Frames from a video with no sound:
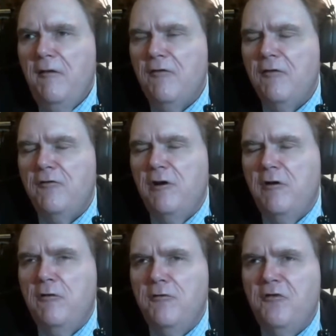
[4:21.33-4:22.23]
So
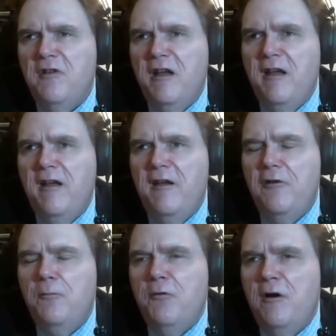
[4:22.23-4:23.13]
don't
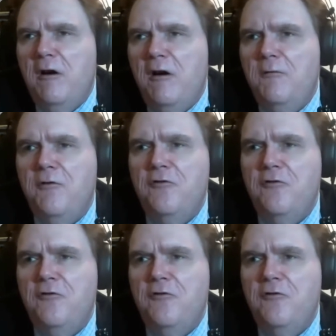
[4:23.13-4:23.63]
stand upon